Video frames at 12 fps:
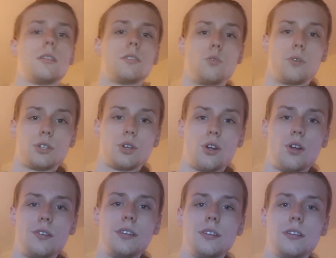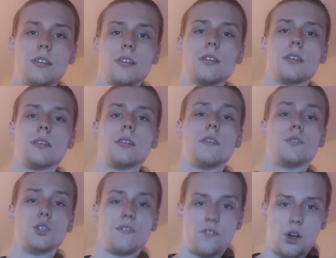The Return of
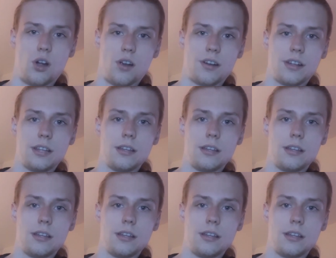Jafar.